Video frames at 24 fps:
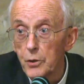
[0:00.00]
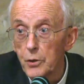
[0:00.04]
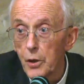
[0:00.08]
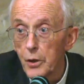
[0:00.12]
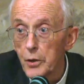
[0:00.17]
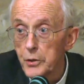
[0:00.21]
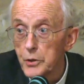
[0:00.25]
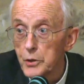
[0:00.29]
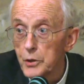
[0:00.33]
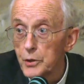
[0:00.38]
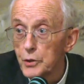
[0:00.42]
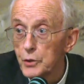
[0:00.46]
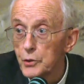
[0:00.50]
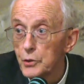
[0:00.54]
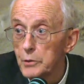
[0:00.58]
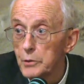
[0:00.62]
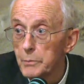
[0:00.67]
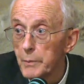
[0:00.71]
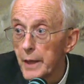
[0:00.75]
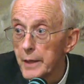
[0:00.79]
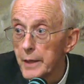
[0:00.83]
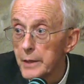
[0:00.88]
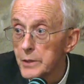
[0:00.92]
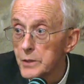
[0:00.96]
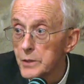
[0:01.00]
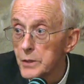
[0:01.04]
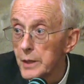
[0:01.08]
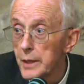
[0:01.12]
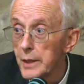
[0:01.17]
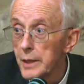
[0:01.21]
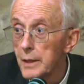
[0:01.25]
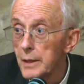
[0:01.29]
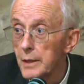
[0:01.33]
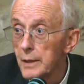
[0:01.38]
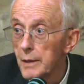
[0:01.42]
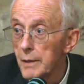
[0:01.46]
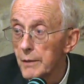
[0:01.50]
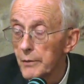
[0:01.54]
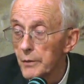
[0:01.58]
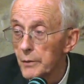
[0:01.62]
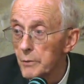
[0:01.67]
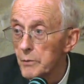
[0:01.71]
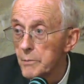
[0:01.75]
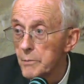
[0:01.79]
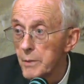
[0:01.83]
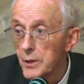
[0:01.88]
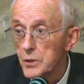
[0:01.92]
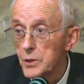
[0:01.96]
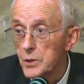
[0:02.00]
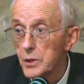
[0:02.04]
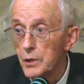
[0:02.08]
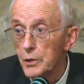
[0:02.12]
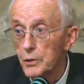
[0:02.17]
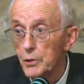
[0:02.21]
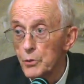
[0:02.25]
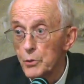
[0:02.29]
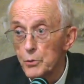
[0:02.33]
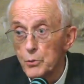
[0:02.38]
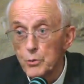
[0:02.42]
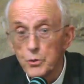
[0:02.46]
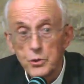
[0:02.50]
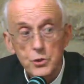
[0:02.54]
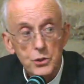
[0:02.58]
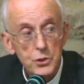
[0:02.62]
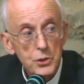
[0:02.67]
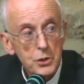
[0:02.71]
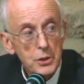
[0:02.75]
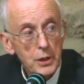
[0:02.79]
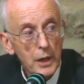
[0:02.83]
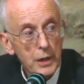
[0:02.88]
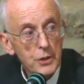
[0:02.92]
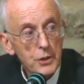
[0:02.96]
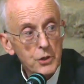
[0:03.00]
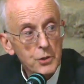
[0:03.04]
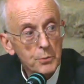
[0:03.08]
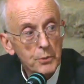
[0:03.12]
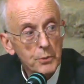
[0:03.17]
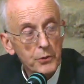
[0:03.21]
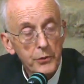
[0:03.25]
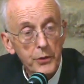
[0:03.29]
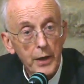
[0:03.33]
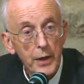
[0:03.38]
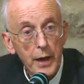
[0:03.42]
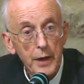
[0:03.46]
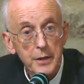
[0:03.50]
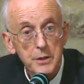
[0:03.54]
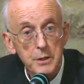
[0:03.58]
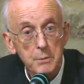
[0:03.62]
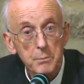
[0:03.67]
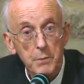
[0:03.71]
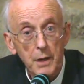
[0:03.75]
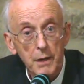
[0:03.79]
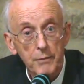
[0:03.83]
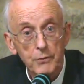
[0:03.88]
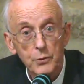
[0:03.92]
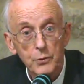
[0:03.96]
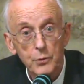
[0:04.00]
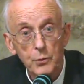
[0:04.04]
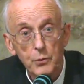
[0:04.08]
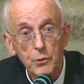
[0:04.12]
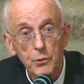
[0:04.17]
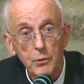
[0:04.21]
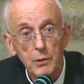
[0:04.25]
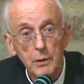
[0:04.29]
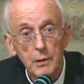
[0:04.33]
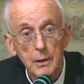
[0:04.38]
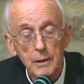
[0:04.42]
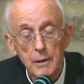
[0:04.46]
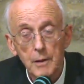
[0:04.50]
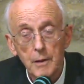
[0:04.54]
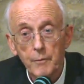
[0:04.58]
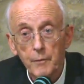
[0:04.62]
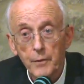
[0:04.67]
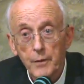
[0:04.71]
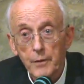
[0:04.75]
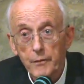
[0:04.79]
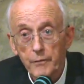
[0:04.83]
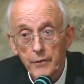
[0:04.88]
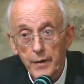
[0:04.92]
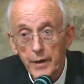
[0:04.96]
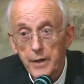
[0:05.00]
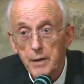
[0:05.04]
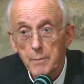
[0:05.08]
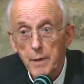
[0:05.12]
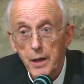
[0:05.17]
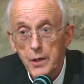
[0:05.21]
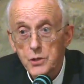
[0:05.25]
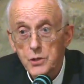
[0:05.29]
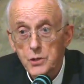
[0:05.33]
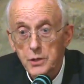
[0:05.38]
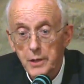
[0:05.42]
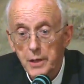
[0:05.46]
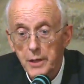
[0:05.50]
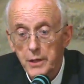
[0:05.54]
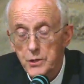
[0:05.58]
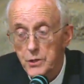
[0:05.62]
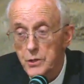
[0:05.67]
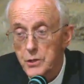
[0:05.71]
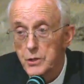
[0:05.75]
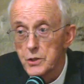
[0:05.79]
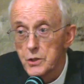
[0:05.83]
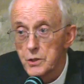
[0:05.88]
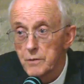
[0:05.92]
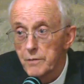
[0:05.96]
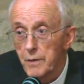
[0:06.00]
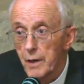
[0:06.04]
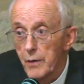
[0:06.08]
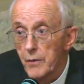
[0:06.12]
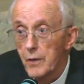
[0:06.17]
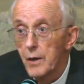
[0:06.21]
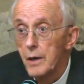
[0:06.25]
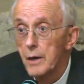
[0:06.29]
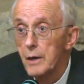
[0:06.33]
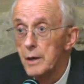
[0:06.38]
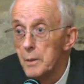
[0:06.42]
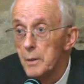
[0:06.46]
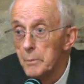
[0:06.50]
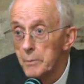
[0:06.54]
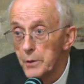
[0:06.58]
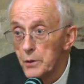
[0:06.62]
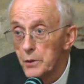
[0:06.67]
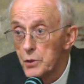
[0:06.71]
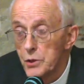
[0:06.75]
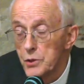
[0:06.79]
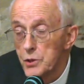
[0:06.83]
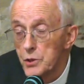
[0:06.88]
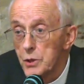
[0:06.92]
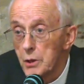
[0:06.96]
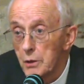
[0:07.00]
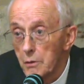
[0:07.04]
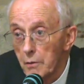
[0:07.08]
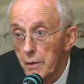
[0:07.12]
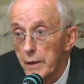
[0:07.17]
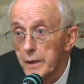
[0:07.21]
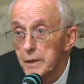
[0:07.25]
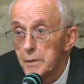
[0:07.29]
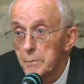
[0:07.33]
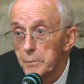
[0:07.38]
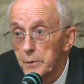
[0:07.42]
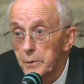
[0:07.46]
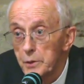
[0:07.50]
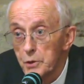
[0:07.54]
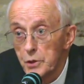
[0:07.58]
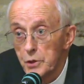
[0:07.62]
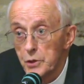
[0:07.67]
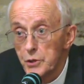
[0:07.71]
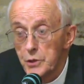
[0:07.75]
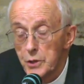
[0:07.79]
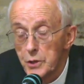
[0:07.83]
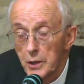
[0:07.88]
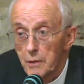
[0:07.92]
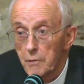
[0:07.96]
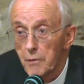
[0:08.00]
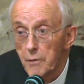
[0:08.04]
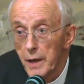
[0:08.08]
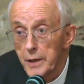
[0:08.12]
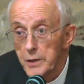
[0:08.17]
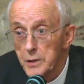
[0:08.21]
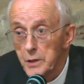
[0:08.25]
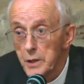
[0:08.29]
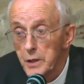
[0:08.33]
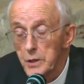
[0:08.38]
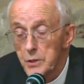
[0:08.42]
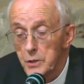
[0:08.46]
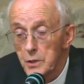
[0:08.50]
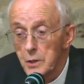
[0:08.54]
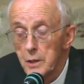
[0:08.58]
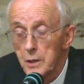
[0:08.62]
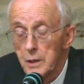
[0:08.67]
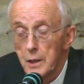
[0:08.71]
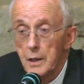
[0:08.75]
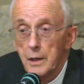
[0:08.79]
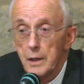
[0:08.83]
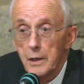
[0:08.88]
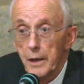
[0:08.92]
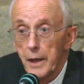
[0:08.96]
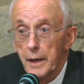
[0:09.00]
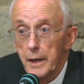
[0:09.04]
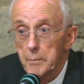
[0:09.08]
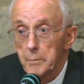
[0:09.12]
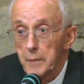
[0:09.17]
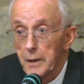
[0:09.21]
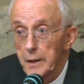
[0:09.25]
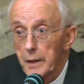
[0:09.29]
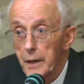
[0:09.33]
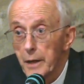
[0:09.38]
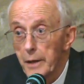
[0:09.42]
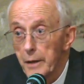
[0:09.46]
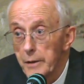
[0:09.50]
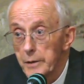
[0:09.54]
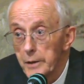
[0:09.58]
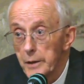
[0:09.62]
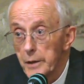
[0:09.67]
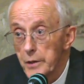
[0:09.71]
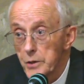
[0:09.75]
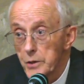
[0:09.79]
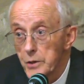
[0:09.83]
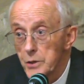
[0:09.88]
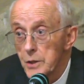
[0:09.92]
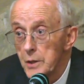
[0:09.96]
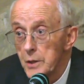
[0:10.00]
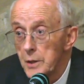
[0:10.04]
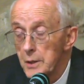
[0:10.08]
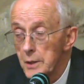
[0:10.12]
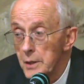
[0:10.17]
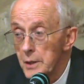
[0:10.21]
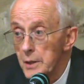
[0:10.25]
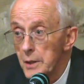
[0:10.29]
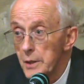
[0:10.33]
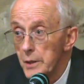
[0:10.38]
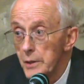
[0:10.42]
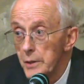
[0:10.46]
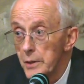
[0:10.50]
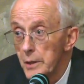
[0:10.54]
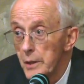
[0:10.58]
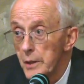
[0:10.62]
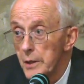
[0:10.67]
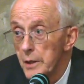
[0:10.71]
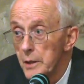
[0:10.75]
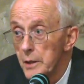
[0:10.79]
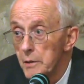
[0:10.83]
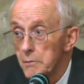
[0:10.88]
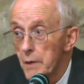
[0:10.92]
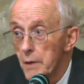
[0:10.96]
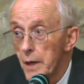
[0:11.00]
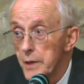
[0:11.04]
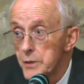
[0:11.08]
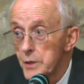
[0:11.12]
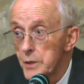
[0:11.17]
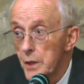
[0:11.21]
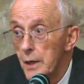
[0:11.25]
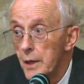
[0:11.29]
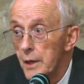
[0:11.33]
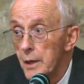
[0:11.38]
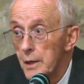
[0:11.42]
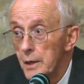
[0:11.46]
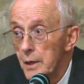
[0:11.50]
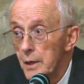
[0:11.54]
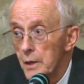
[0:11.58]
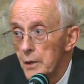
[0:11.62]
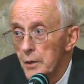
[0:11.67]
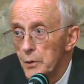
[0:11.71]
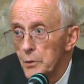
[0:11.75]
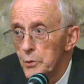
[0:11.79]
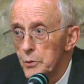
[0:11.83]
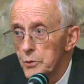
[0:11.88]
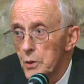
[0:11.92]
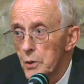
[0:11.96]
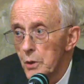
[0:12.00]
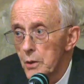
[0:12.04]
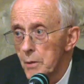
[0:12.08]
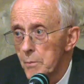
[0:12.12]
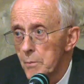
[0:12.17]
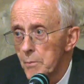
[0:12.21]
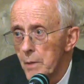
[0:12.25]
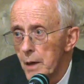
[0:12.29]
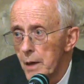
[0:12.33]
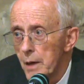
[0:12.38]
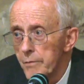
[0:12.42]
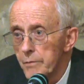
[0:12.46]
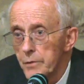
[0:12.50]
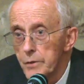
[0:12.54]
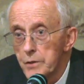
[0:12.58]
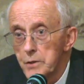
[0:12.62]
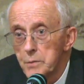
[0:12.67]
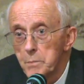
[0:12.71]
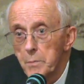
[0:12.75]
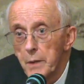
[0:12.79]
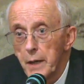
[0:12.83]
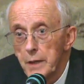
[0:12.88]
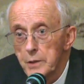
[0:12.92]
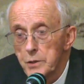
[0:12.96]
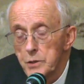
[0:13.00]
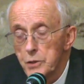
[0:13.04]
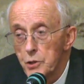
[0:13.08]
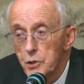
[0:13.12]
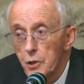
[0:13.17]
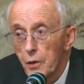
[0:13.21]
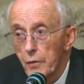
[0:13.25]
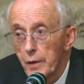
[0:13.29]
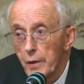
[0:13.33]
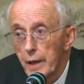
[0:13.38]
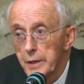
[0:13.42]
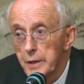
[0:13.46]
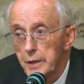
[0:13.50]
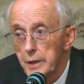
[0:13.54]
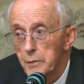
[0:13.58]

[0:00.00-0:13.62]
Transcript: God and humanity. We mustn't lose touch with that above all. Very much the lessons of other great patristic writers, like Makarios, an earlier writer, who's got a marvellous passage on that.